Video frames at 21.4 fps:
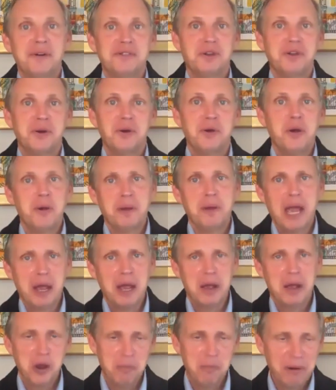So I
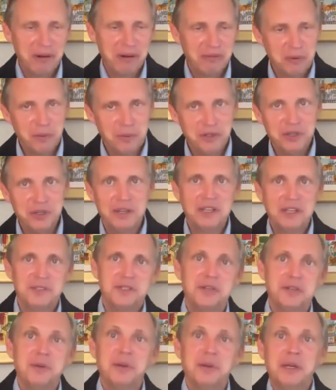hope everyone is
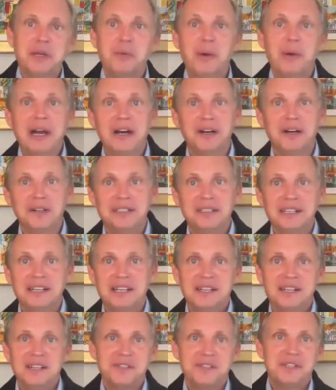doing well,
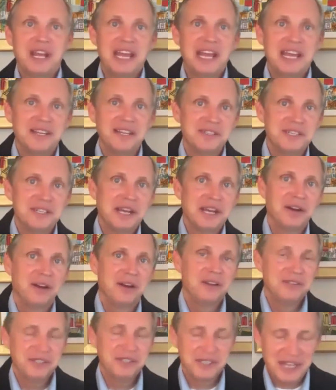staying
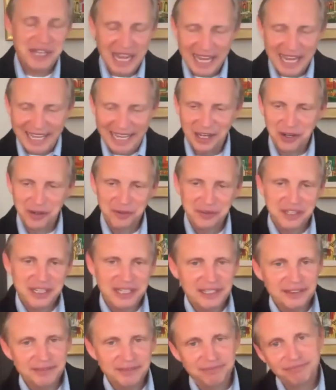
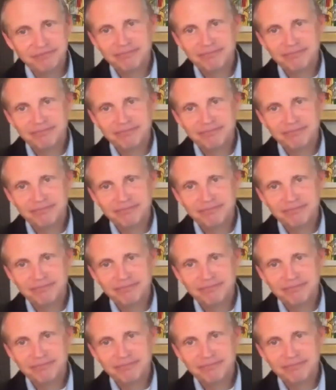healthy,